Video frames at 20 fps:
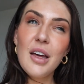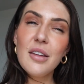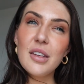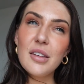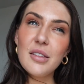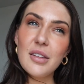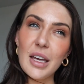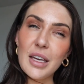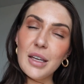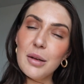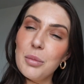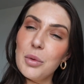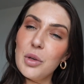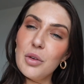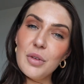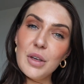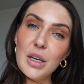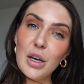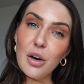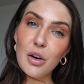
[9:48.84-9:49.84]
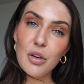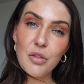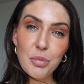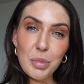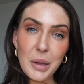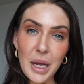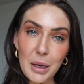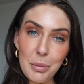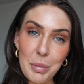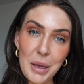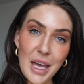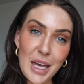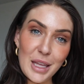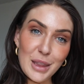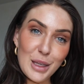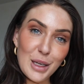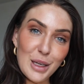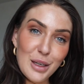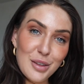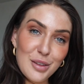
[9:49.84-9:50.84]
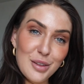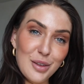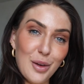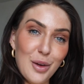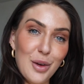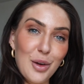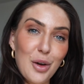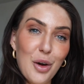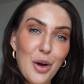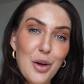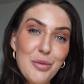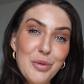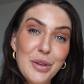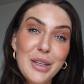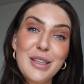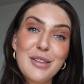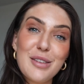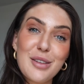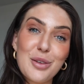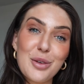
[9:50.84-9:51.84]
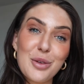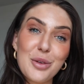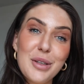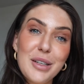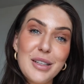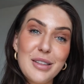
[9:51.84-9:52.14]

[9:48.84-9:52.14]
the second movie of Black Panther, so hopefully it's good.